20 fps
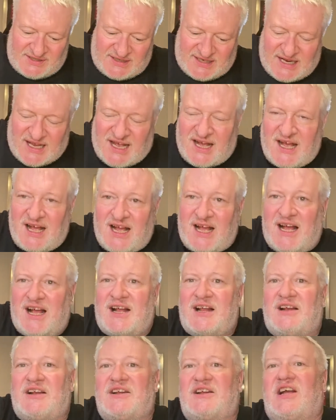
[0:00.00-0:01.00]
A
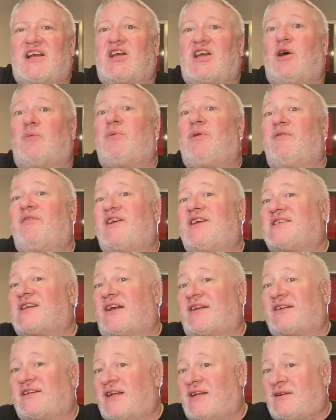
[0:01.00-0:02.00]
couple of these I
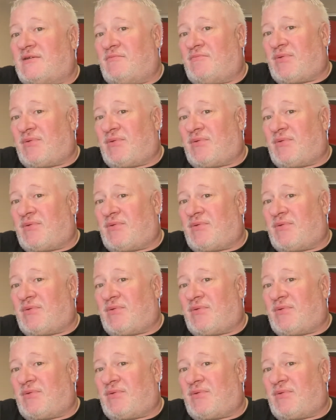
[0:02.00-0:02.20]
didn't